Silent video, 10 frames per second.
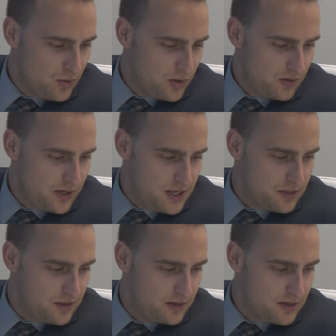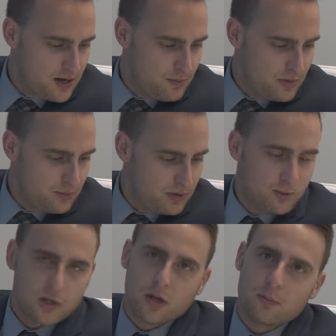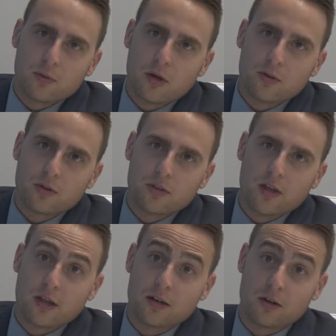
Well, I think I may be able to help you out with that.